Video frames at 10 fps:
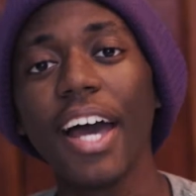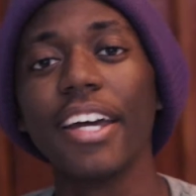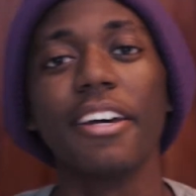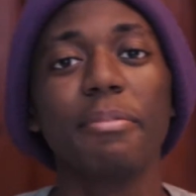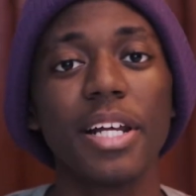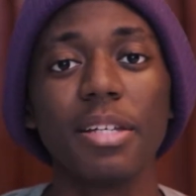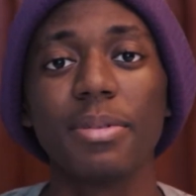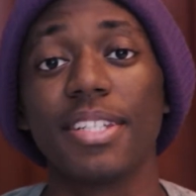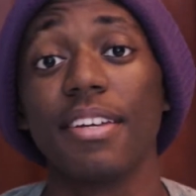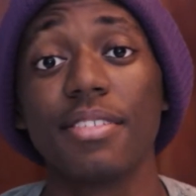Hi, my name
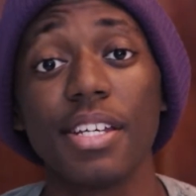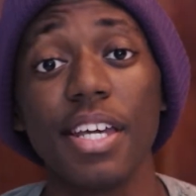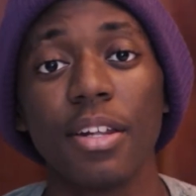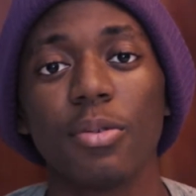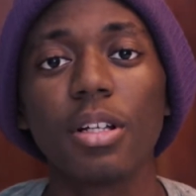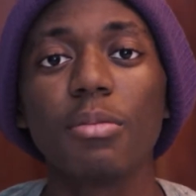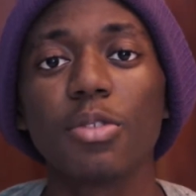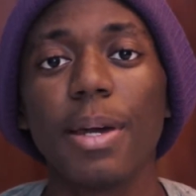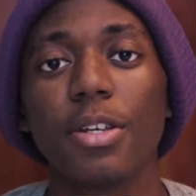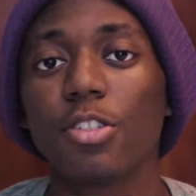is Kensley and welcome
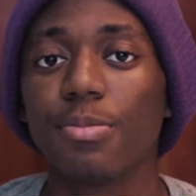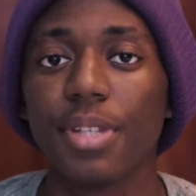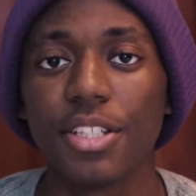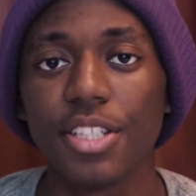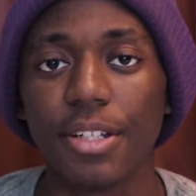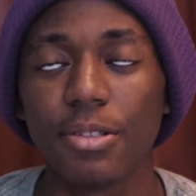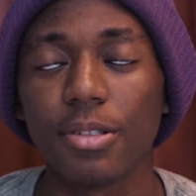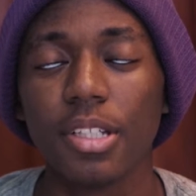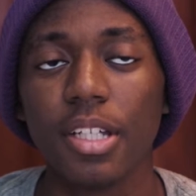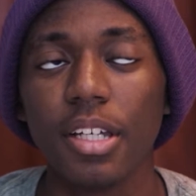to my YouTube Tech
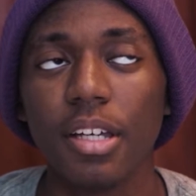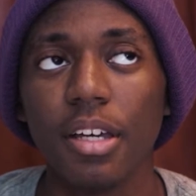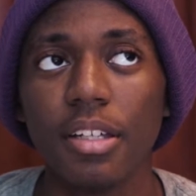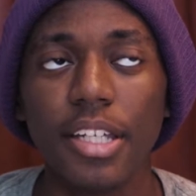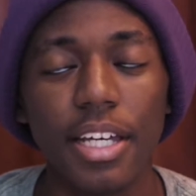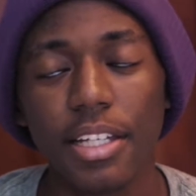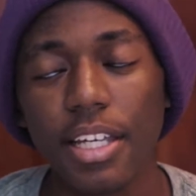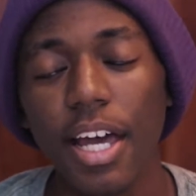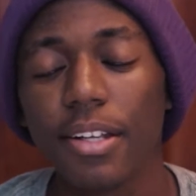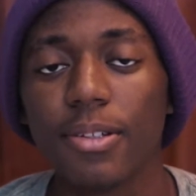channel.
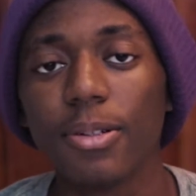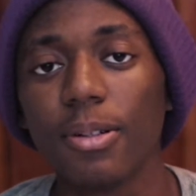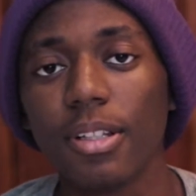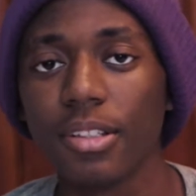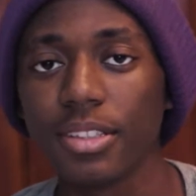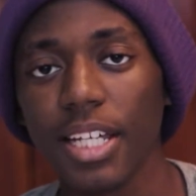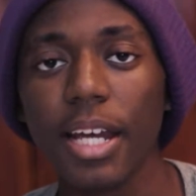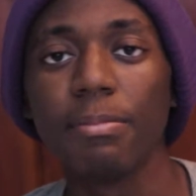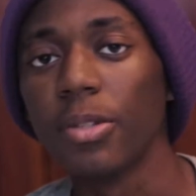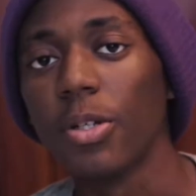Yeah, I know, long
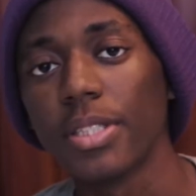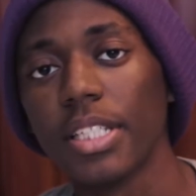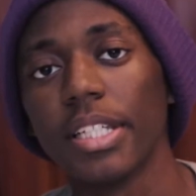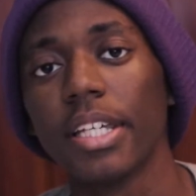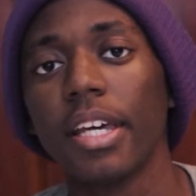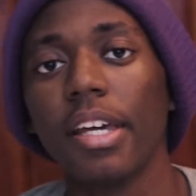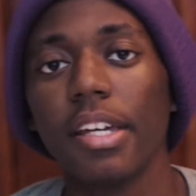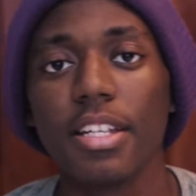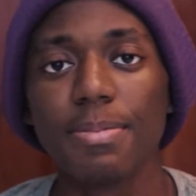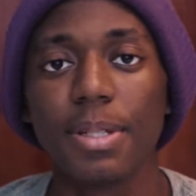time no see.
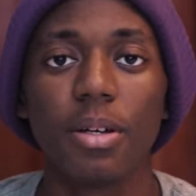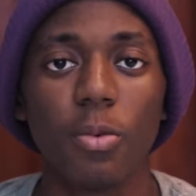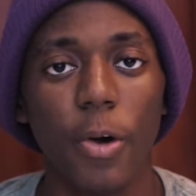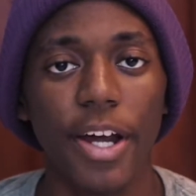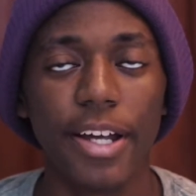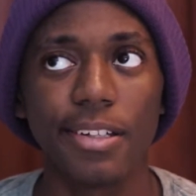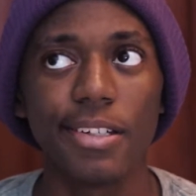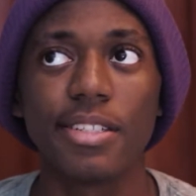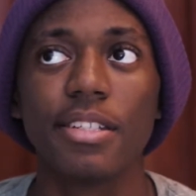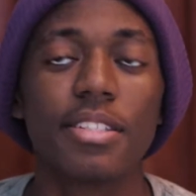It's been a
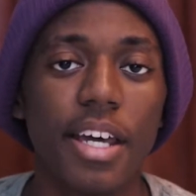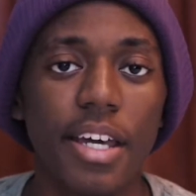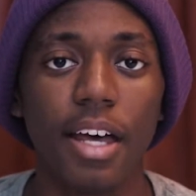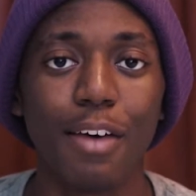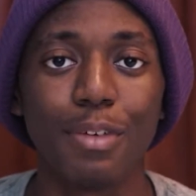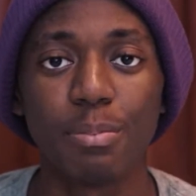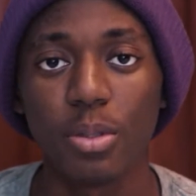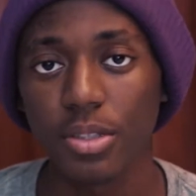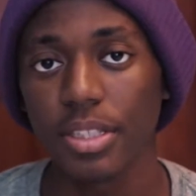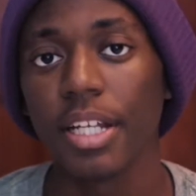while since I haven't
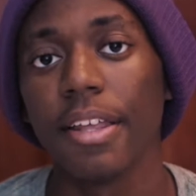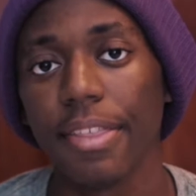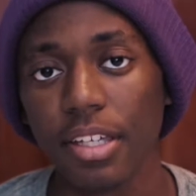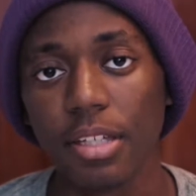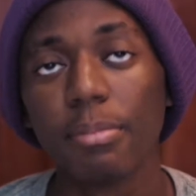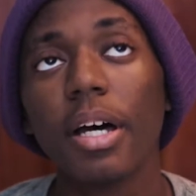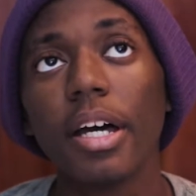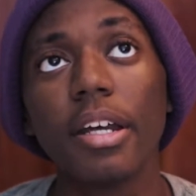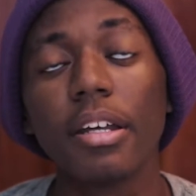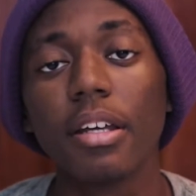posted anything in my